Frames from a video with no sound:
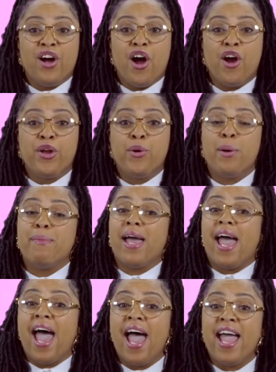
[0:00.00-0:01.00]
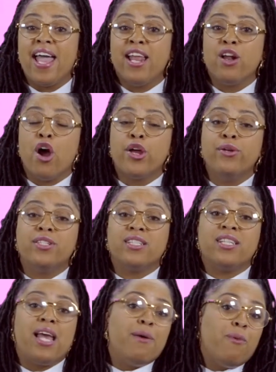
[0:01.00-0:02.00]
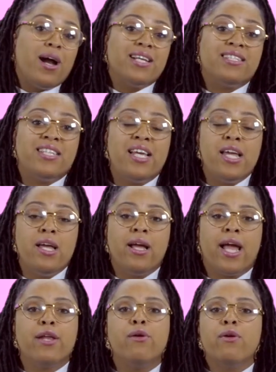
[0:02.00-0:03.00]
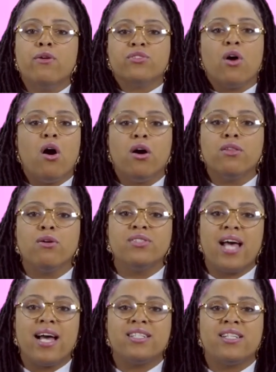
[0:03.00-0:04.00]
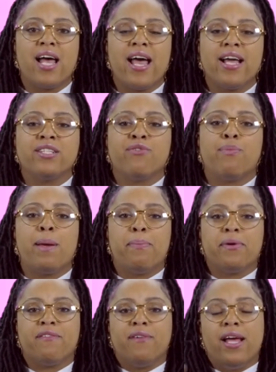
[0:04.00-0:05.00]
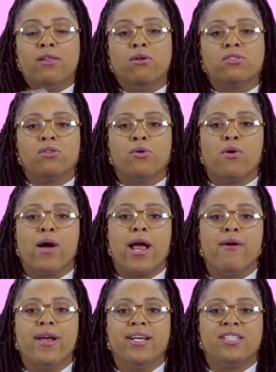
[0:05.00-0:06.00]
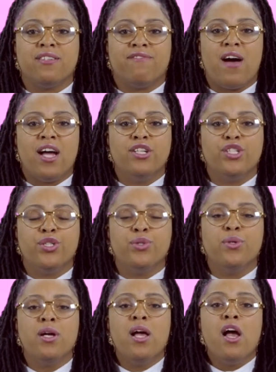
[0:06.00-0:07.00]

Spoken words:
Are you in Manhattan? Are you just NYC? Can you use all those hashtags for people in those local areas to find you?